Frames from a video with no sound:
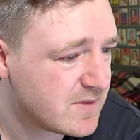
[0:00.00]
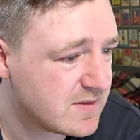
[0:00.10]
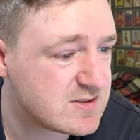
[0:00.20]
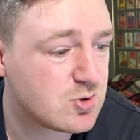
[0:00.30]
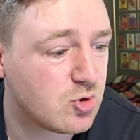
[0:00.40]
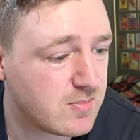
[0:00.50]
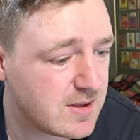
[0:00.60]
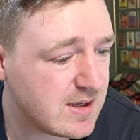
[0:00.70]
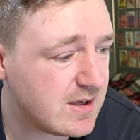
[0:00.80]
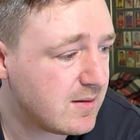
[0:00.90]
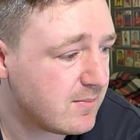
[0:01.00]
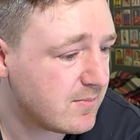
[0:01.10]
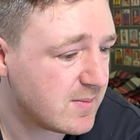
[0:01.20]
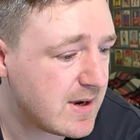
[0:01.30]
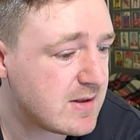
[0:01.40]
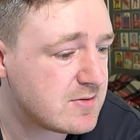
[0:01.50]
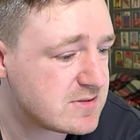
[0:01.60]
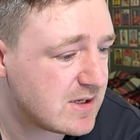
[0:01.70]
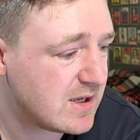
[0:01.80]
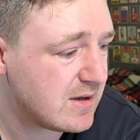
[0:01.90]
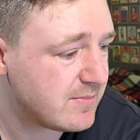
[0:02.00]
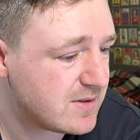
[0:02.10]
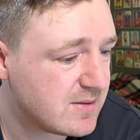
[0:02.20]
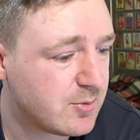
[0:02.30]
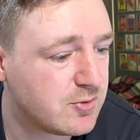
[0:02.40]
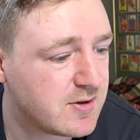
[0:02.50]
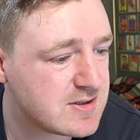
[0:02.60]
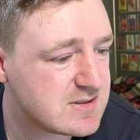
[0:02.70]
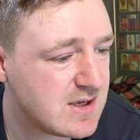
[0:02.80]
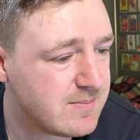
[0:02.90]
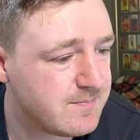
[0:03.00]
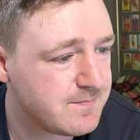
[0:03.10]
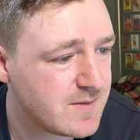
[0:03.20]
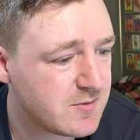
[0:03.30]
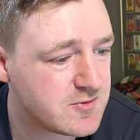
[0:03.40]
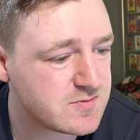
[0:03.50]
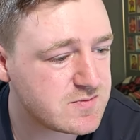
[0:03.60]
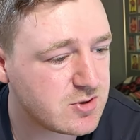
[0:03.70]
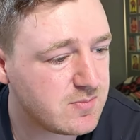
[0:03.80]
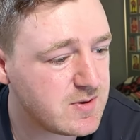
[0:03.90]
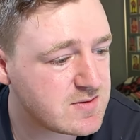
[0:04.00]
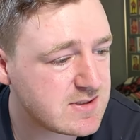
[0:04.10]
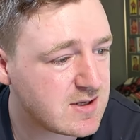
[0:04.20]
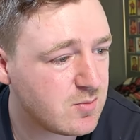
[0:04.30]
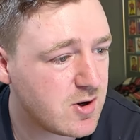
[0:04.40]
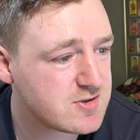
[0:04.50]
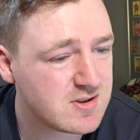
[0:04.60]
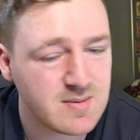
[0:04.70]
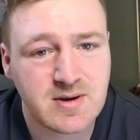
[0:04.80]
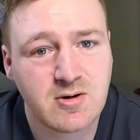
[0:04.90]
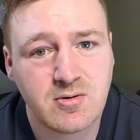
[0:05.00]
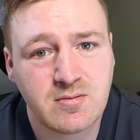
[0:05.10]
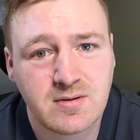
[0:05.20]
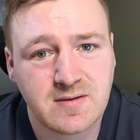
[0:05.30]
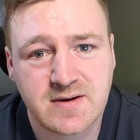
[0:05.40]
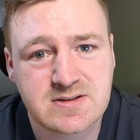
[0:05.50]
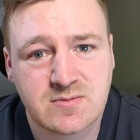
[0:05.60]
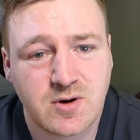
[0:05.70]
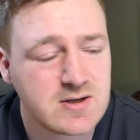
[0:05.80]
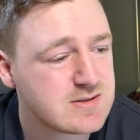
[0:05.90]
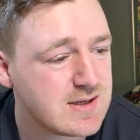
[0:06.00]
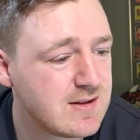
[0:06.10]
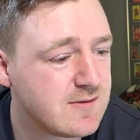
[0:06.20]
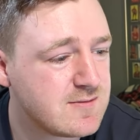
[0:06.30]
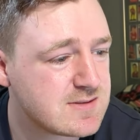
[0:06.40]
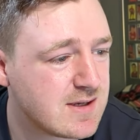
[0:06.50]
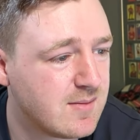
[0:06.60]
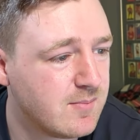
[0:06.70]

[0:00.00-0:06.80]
the Storm game, the Panthers game, and the Bulldogs game. Those ones would all be ones I could watch. Let me know if I should watch any of those.